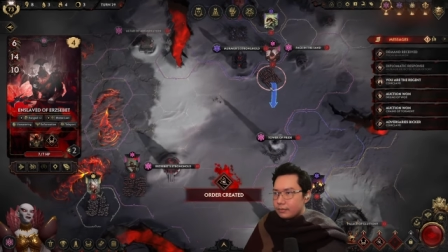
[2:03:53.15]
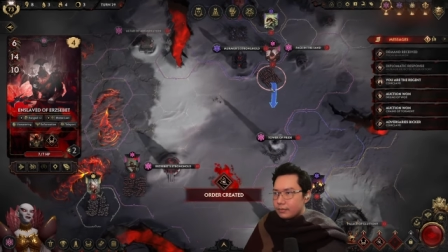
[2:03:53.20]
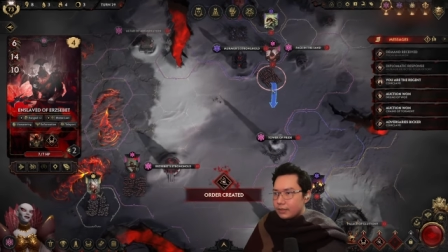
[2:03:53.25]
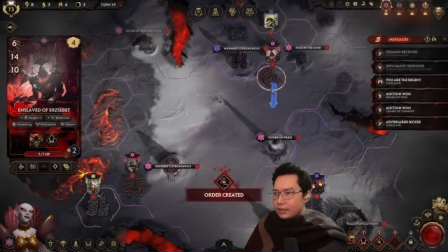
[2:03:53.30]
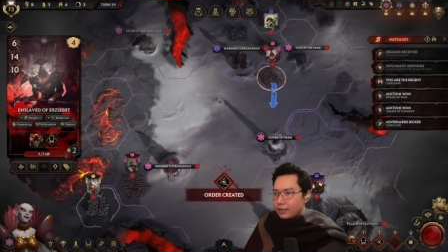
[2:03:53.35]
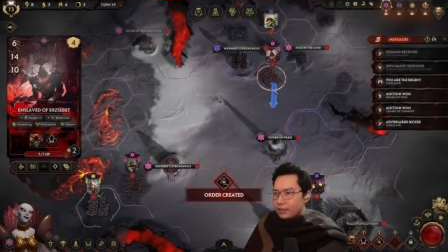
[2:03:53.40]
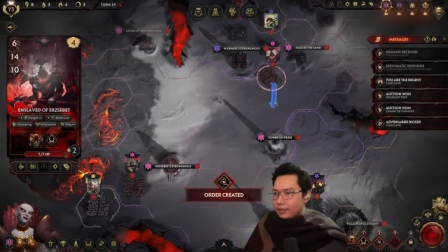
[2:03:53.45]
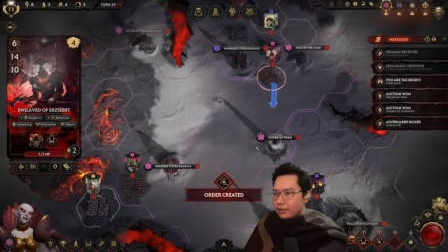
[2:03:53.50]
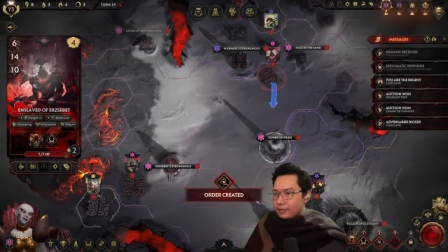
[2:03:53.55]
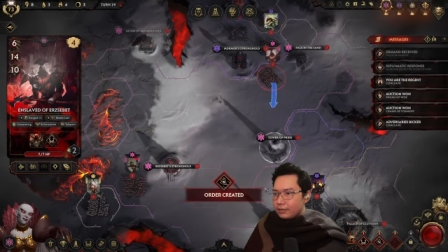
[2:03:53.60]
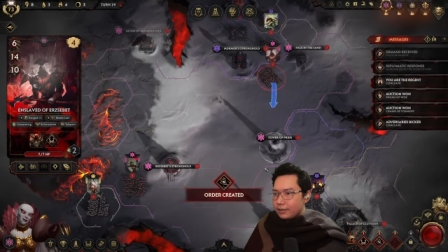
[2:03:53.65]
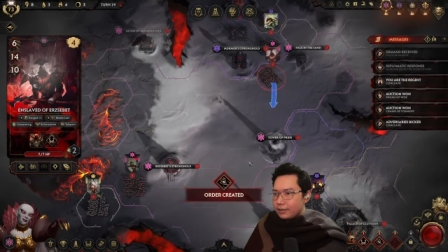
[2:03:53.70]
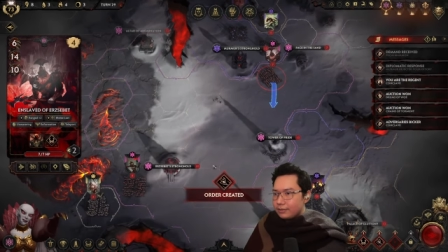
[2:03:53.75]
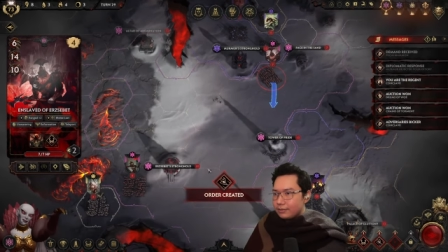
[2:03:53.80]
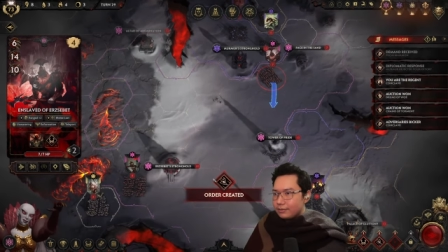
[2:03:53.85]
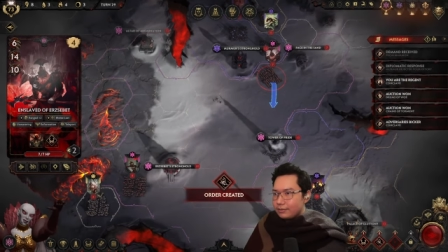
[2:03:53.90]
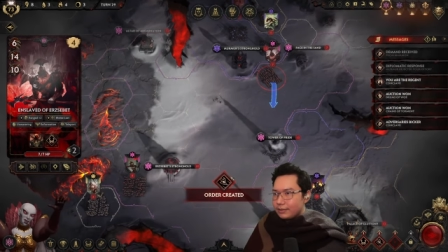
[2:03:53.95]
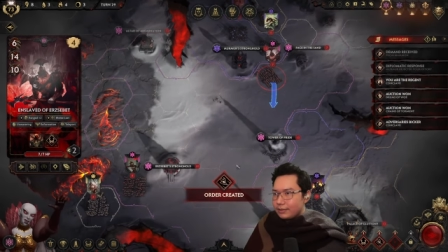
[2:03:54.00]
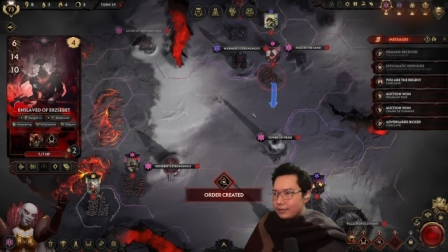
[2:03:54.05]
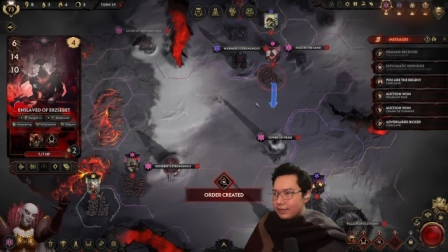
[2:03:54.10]
No, no, no,
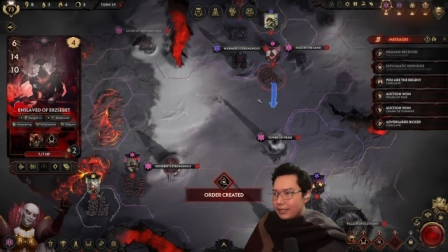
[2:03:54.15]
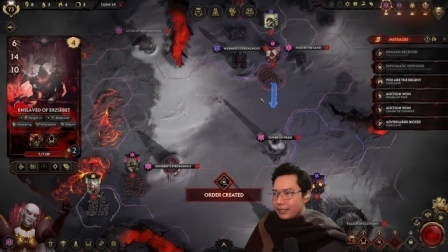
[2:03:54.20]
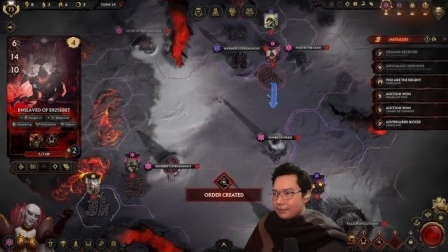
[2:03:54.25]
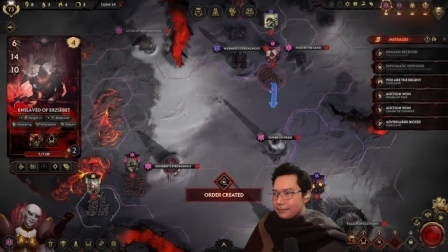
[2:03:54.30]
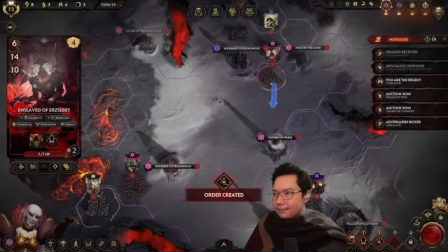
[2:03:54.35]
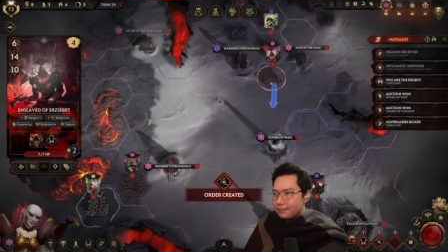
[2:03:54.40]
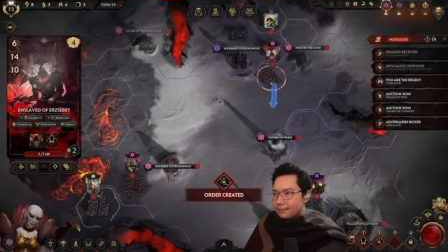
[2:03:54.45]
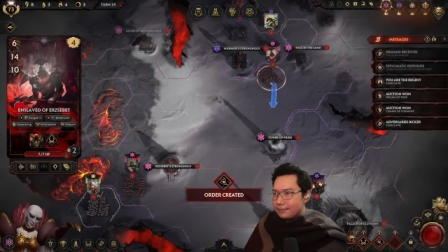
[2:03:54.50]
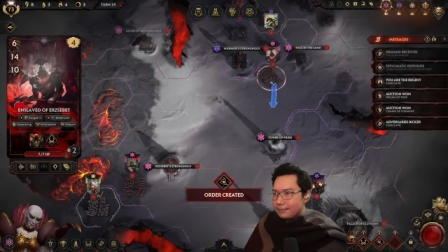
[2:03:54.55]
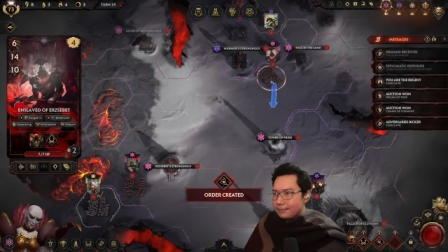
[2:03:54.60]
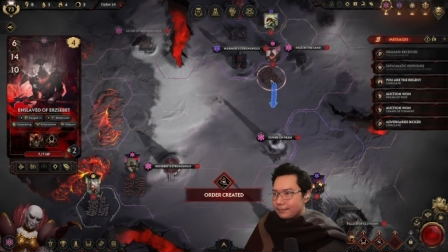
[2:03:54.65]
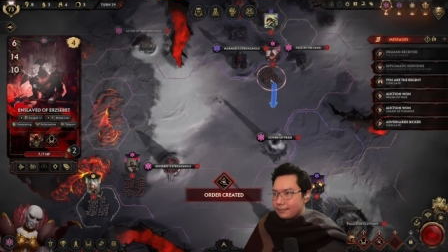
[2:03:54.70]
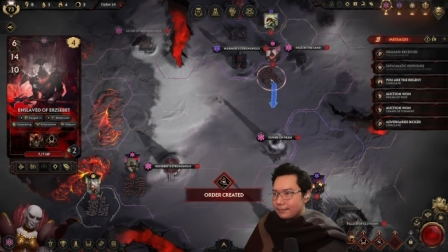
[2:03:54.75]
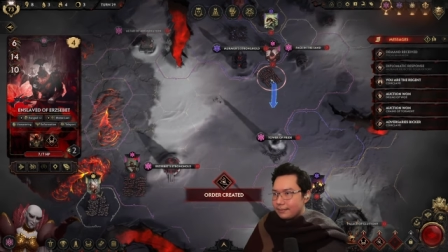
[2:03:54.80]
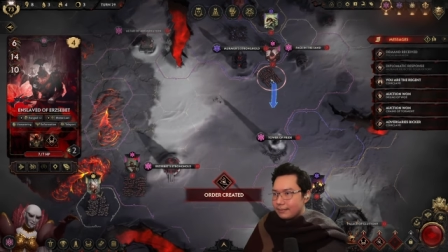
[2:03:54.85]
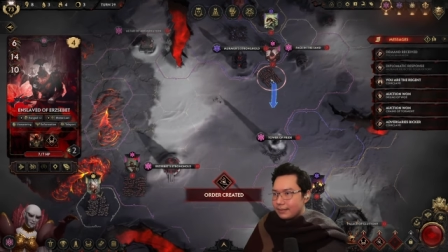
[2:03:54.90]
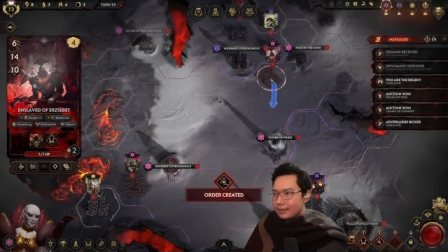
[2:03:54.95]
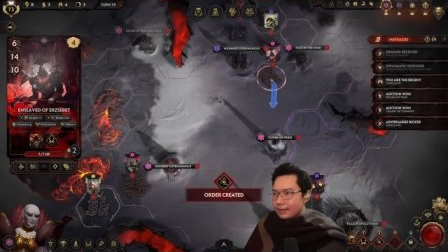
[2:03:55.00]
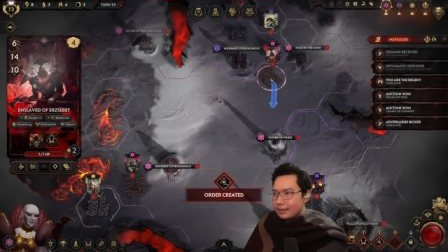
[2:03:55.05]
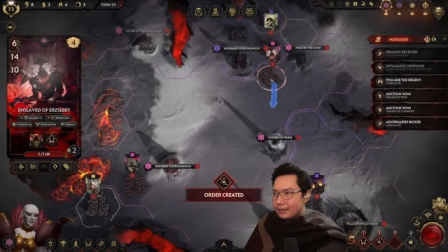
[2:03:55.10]
don't do that.
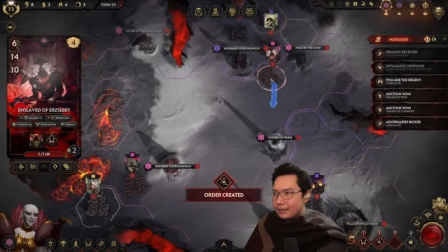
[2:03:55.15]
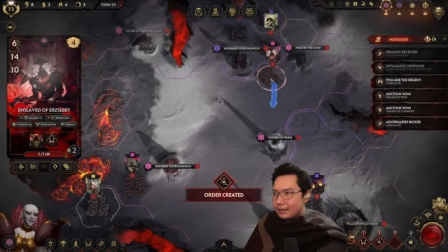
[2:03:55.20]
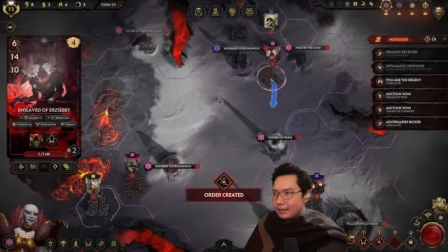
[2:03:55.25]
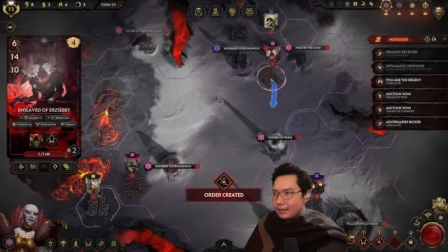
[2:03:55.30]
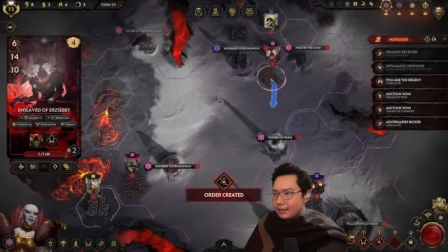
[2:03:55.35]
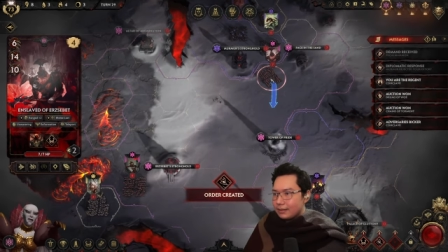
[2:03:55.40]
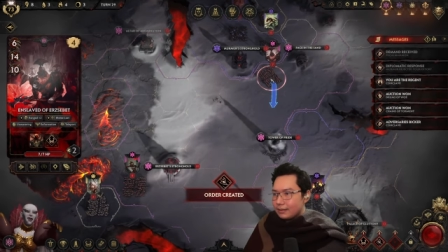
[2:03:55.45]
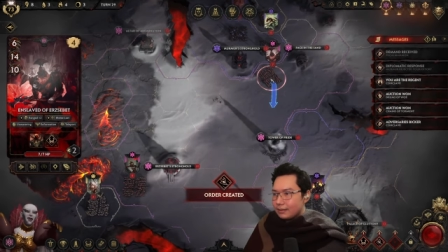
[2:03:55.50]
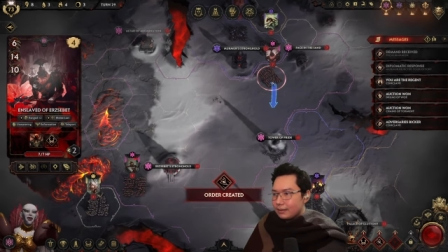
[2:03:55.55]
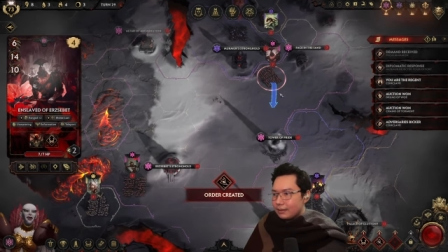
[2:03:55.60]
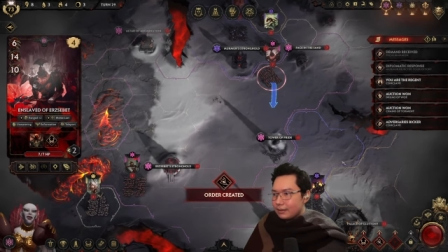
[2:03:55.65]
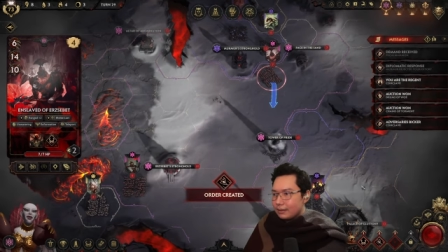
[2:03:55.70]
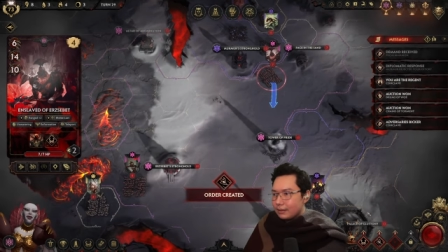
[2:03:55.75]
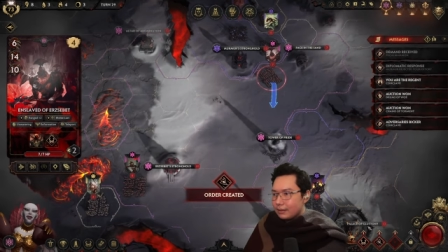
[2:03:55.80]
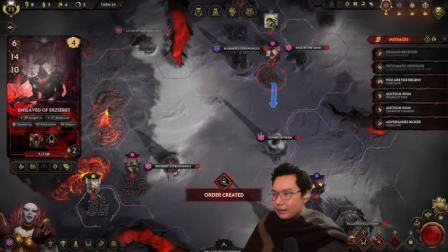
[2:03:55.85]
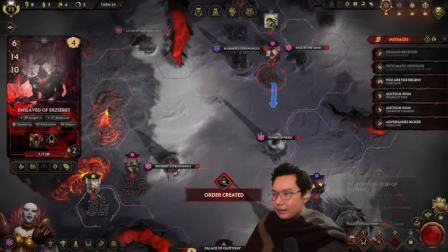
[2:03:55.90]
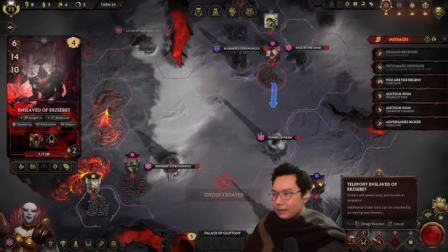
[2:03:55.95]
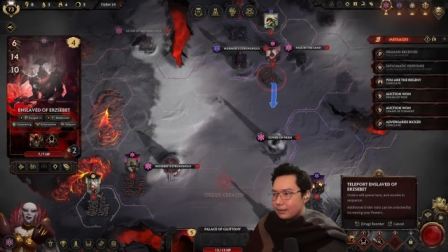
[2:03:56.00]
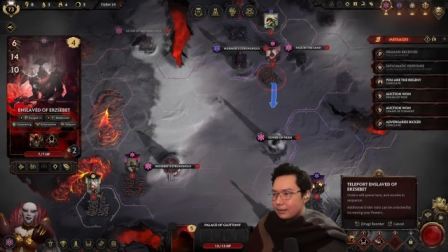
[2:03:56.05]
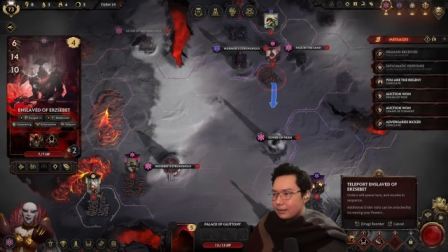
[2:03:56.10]

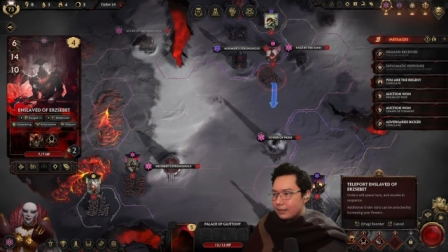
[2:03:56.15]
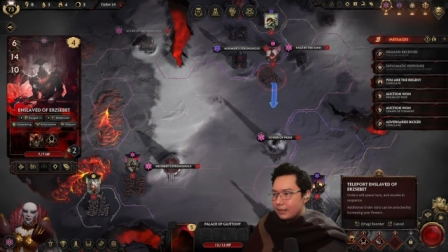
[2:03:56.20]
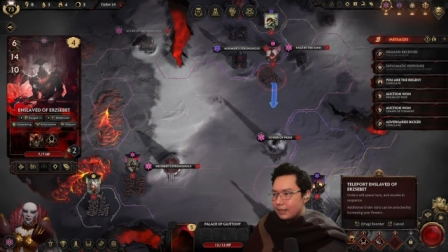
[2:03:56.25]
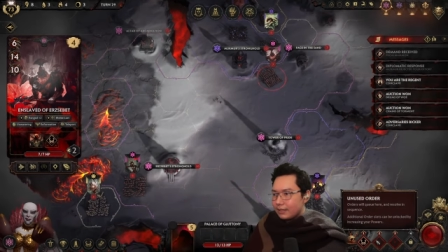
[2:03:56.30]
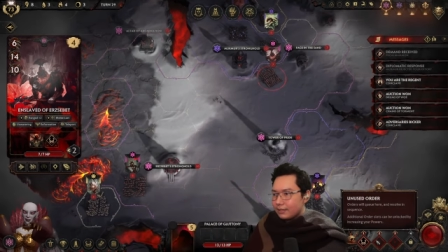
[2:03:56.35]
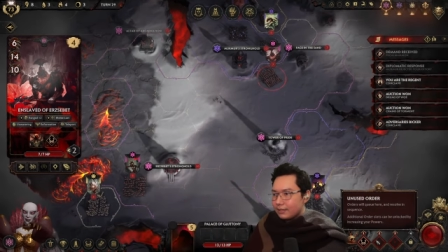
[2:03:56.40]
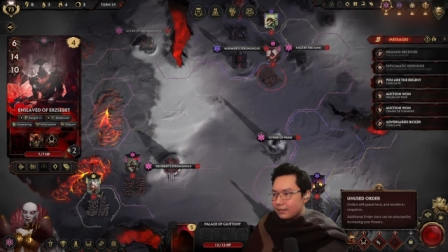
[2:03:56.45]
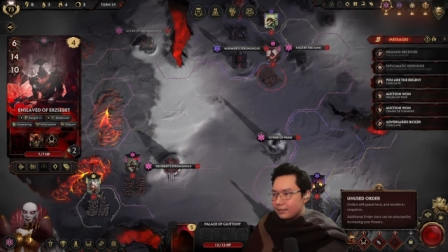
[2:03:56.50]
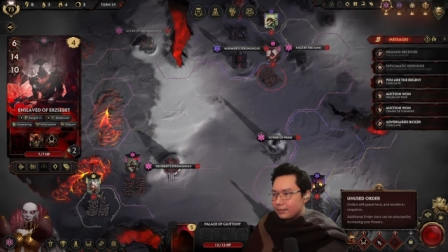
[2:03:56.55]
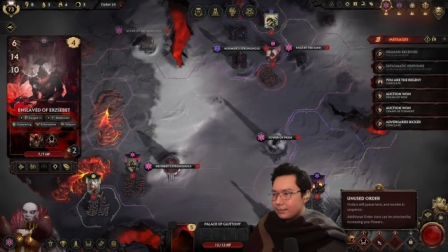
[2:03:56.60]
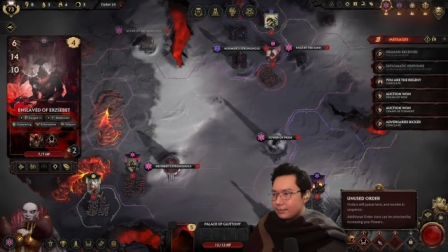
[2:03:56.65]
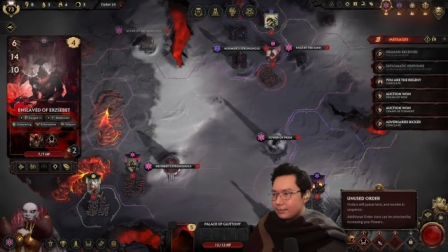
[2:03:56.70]
Uh, cancel.